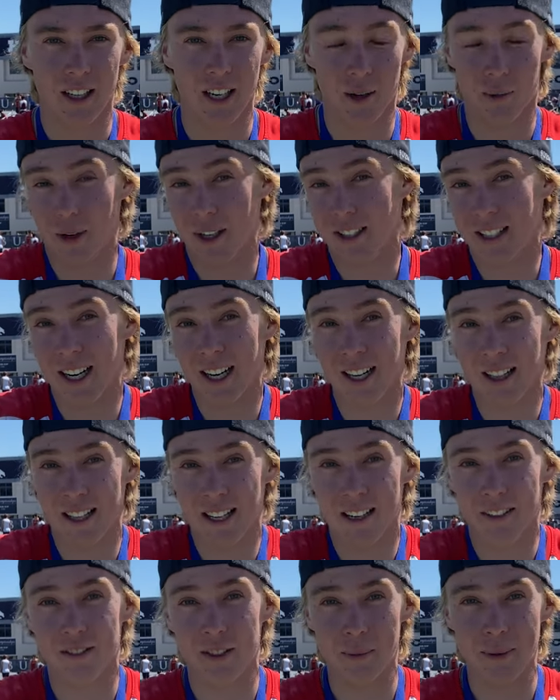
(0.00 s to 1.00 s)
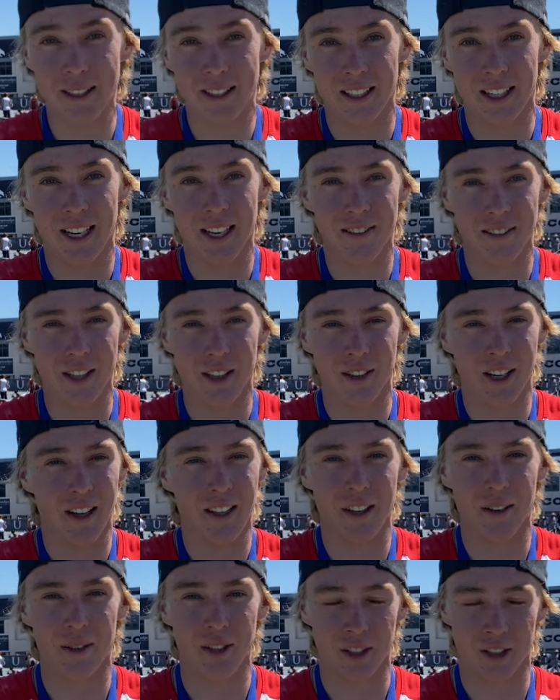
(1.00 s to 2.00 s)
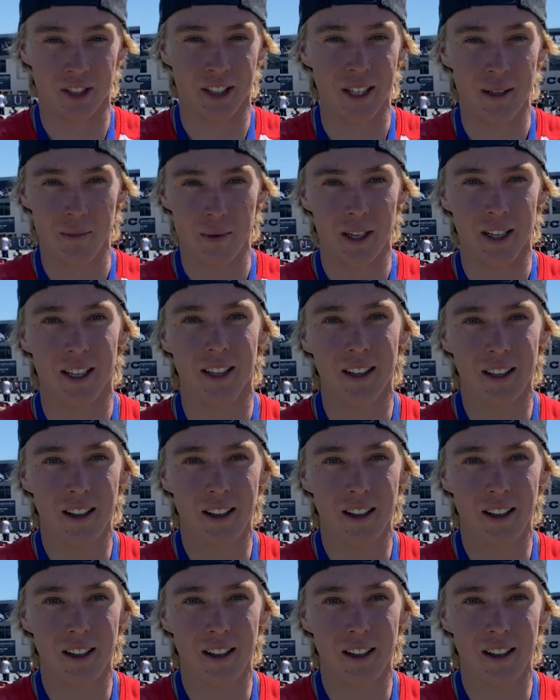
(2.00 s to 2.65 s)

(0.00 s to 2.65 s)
it worked out in the end for me today, even though nothing was great, but